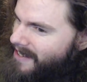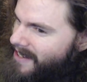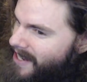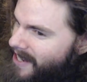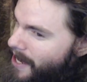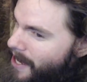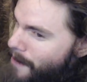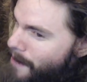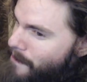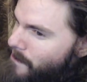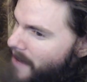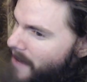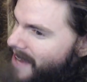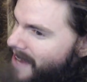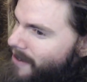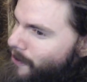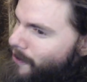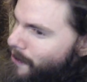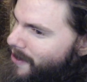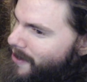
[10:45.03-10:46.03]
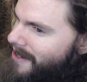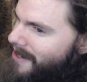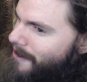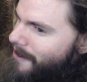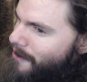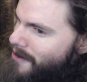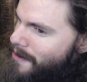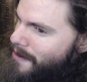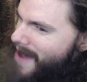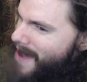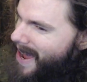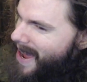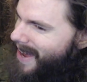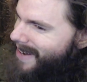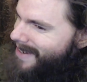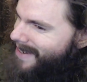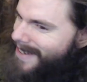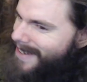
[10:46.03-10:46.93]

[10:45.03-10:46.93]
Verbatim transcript: to keep pace with the new demand.